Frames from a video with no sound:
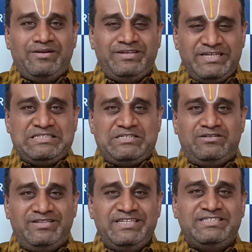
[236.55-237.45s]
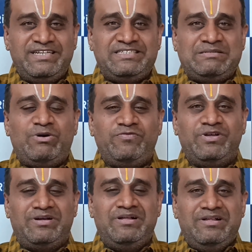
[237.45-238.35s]
Yes, these days some of
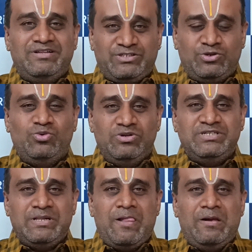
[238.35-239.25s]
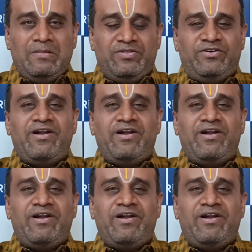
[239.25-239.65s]
the schools, the